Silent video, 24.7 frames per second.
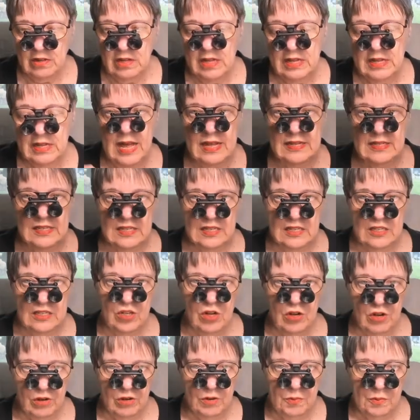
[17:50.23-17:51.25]
as the
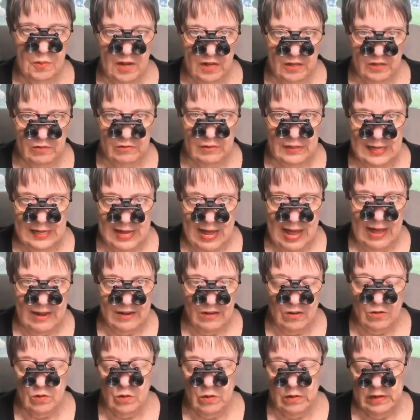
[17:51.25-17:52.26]
term under a
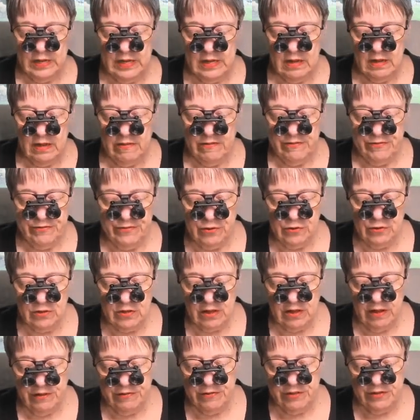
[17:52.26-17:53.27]
category of full
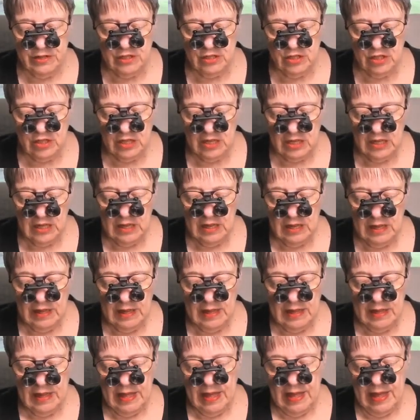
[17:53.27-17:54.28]
coverage,
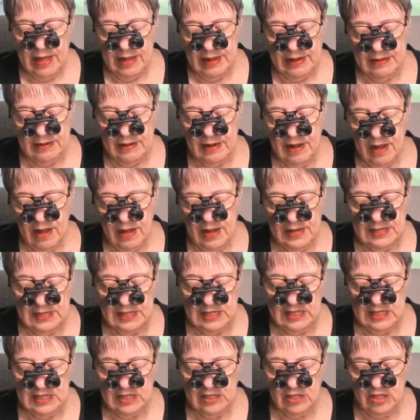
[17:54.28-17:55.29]
and I
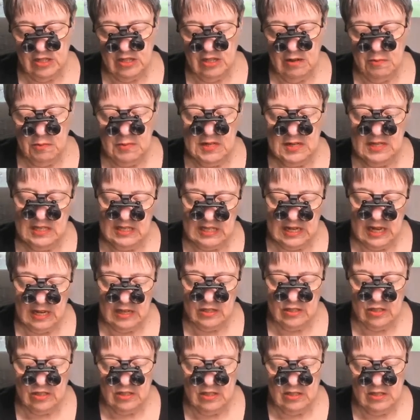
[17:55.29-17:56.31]
stitched them in
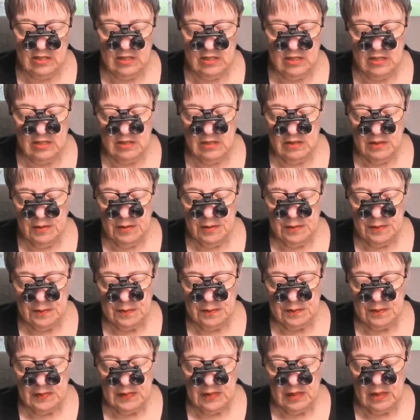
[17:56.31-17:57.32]
sections
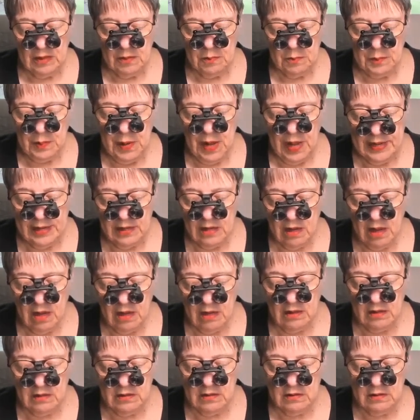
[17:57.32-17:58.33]
by
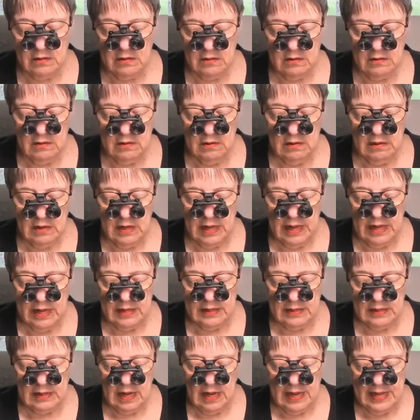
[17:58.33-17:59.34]
color,
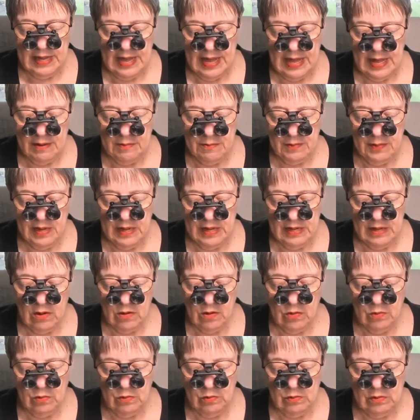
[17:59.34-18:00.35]
and I had my
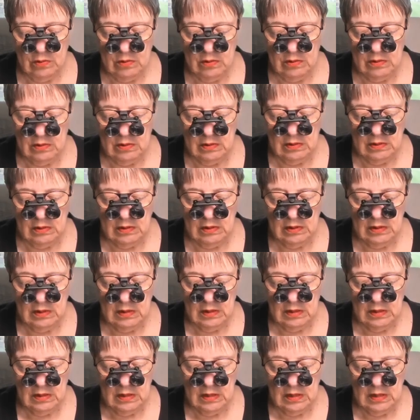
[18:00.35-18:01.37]
own
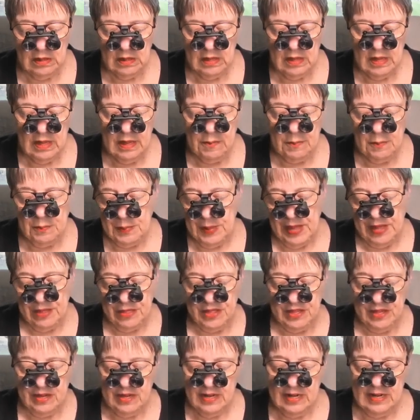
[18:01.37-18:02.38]

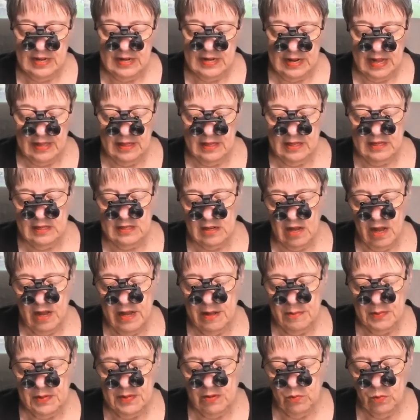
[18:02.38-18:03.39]
method, and at the
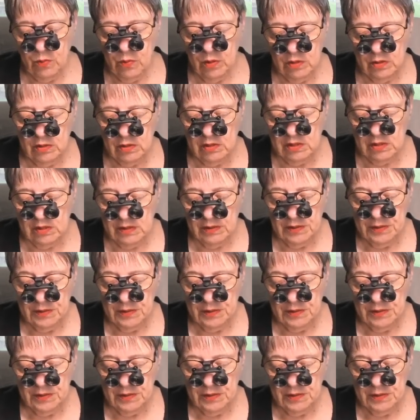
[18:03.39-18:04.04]
time it worked